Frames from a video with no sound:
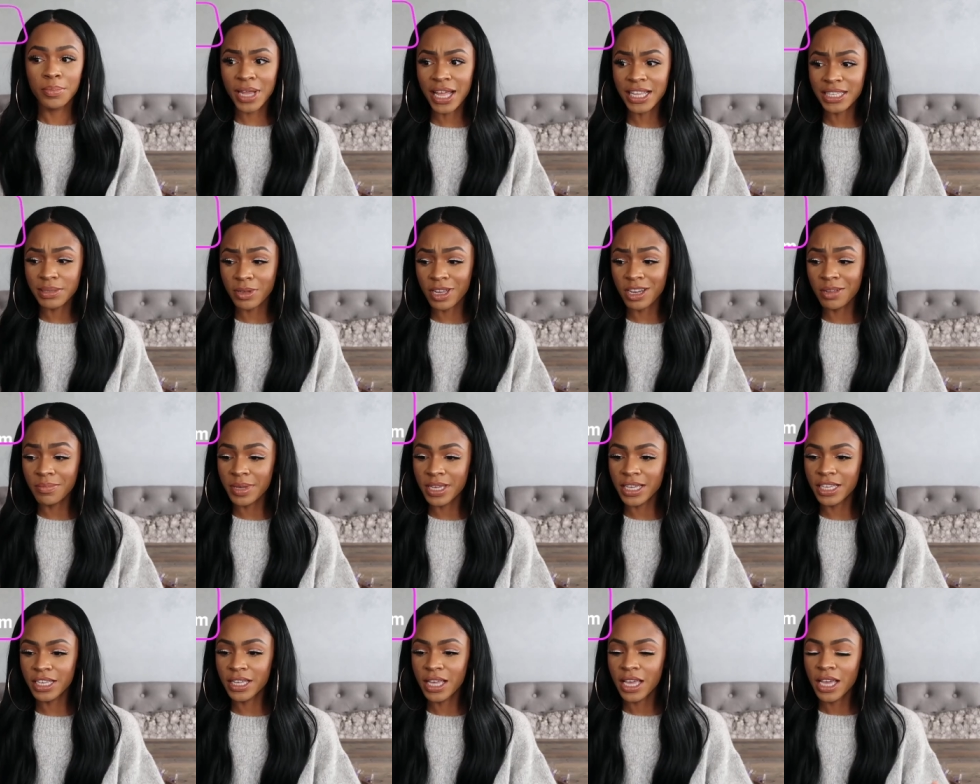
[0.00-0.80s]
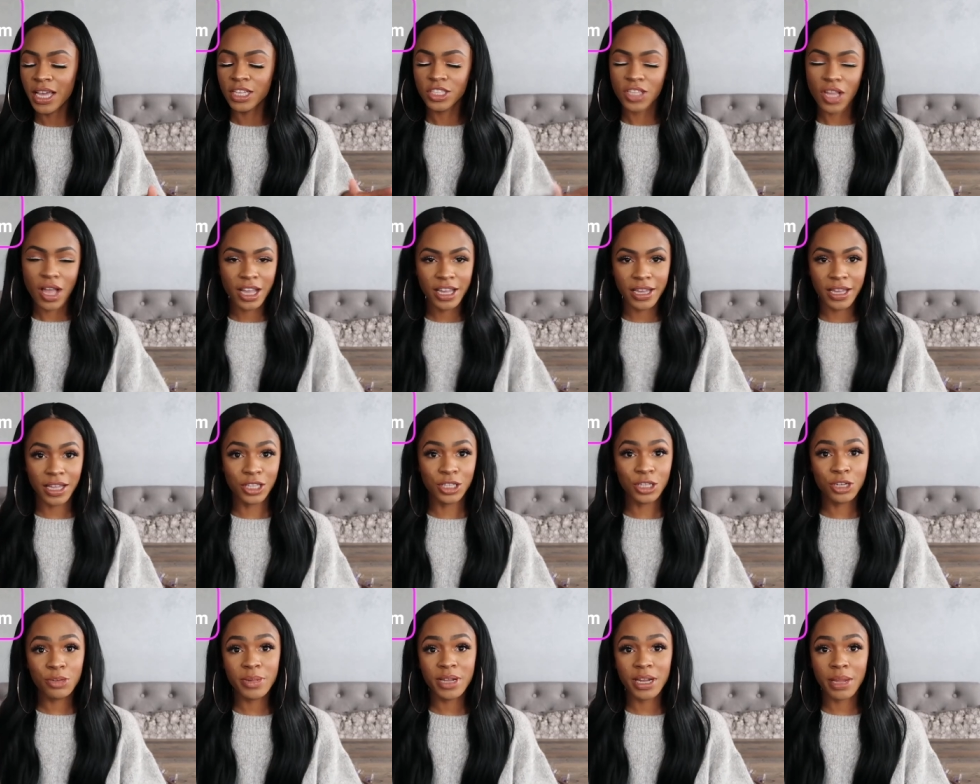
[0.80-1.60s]
Plus I'm gonna be talking a
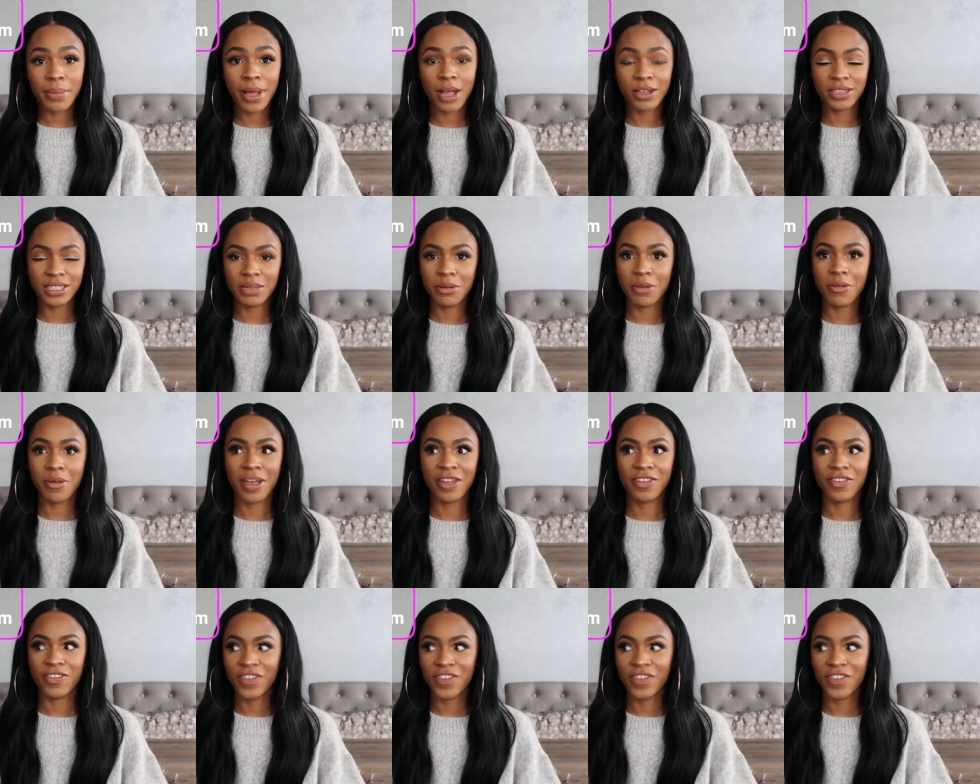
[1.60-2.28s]
little bit about some of my